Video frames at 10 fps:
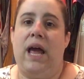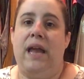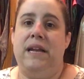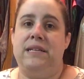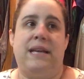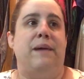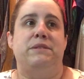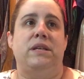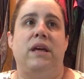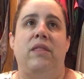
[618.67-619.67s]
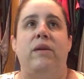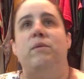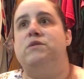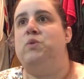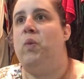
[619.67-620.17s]
and it is absolutely the
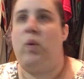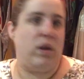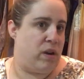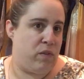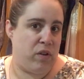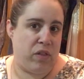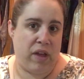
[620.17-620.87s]
most wonderful